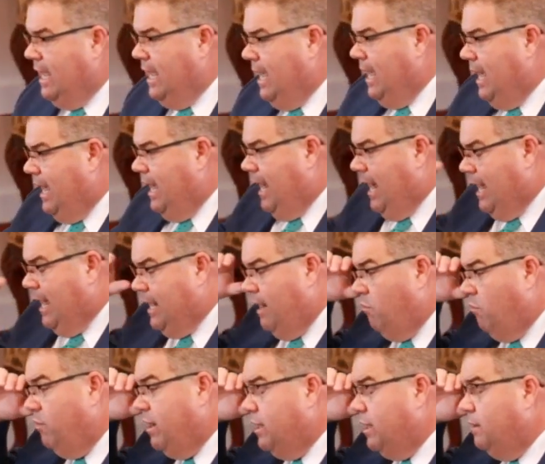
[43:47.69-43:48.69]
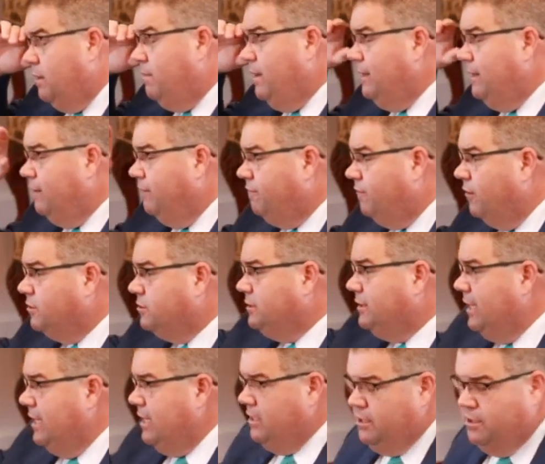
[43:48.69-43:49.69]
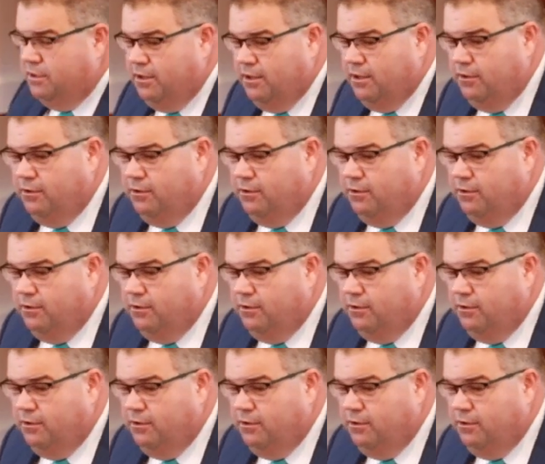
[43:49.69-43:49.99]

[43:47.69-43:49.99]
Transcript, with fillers: And I want it to be the first thing you do